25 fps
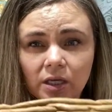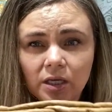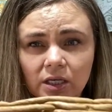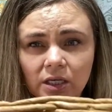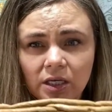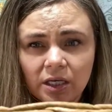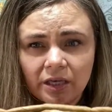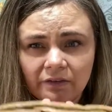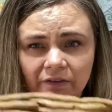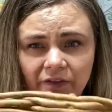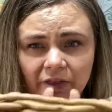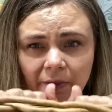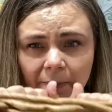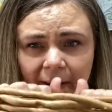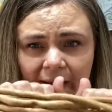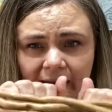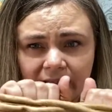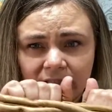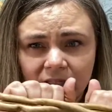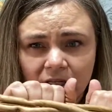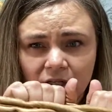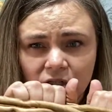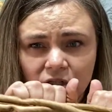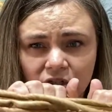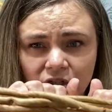give the
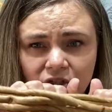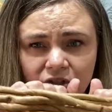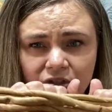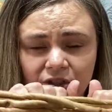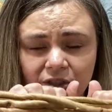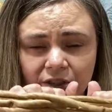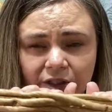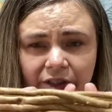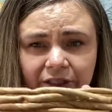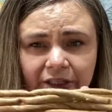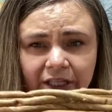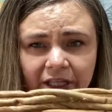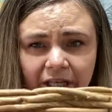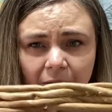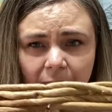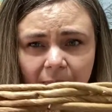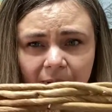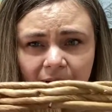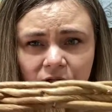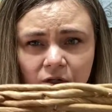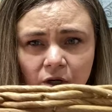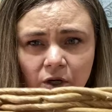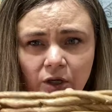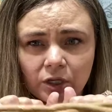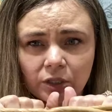basket just a little
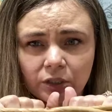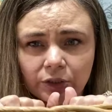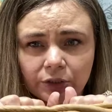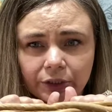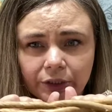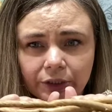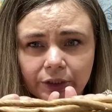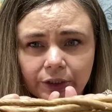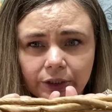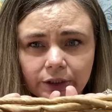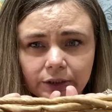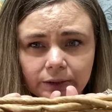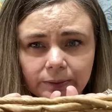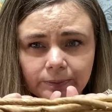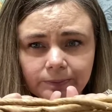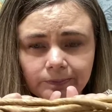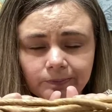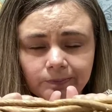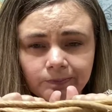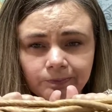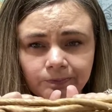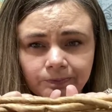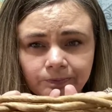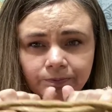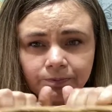bit darker look.
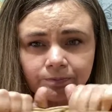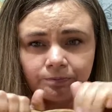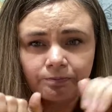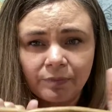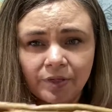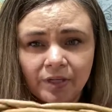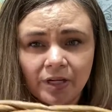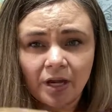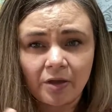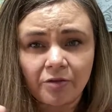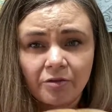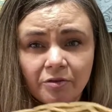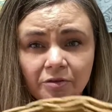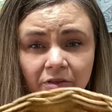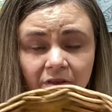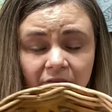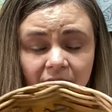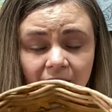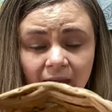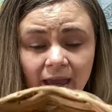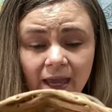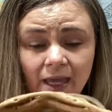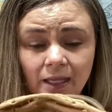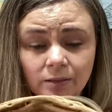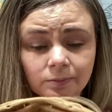But other than
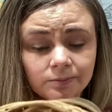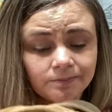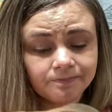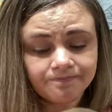that,